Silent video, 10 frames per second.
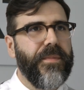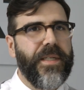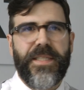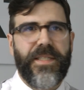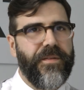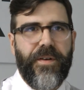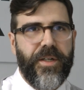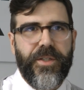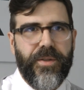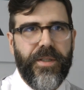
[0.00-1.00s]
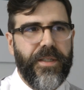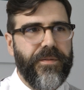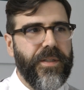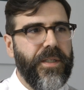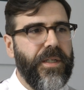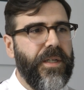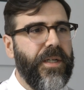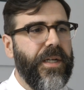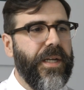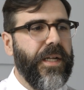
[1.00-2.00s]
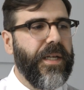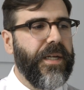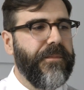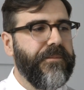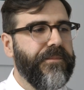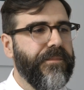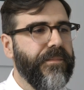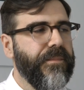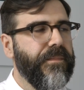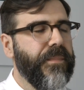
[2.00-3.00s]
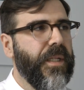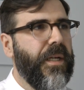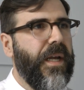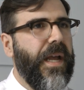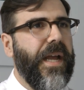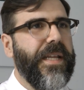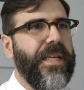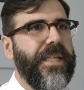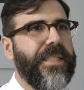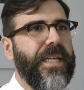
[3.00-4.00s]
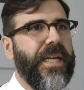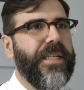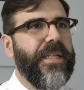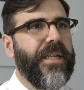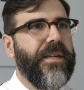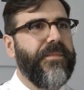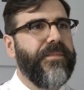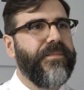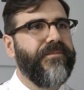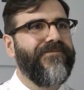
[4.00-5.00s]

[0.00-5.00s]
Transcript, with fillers: existed very short lived in LA. And he said, um,